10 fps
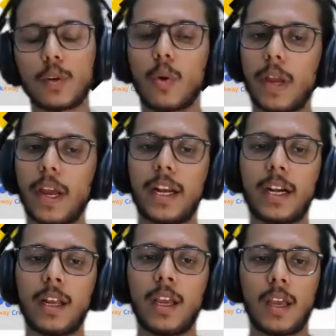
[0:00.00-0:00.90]
one way to look
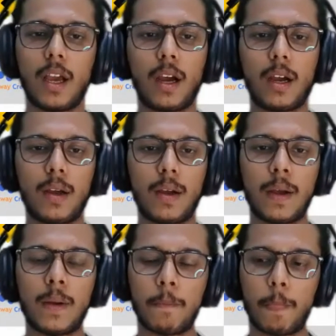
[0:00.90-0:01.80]
at it.
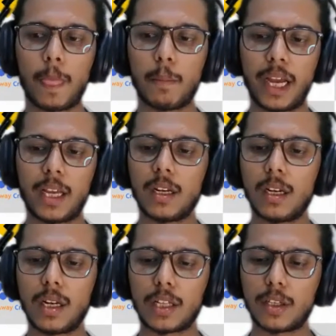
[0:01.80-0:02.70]
Uh,
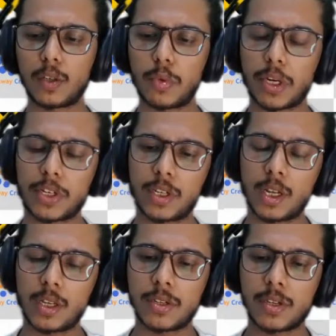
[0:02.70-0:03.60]
my another
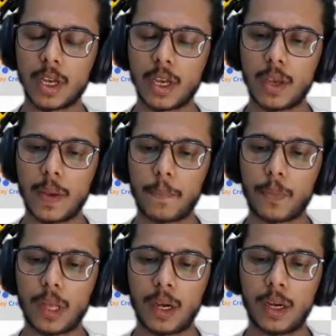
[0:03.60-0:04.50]
question is
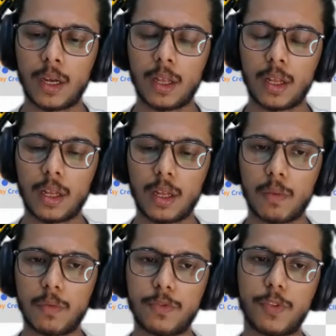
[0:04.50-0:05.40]
uh,
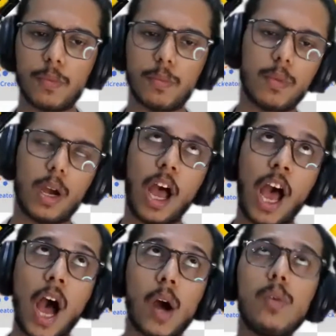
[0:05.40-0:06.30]
w-
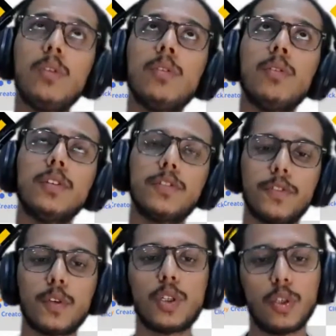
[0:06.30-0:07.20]
how
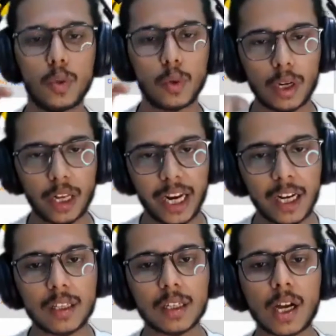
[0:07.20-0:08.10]
would you
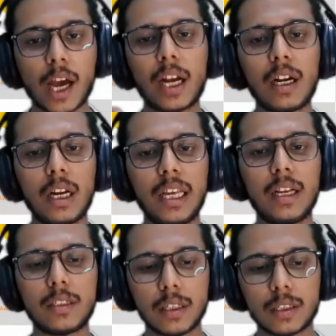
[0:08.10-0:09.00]
rate the current
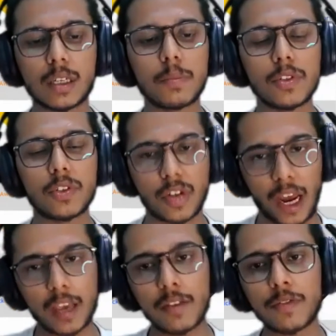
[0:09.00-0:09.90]
legal
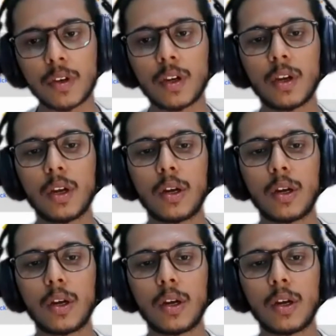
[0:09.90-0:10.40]
system's drive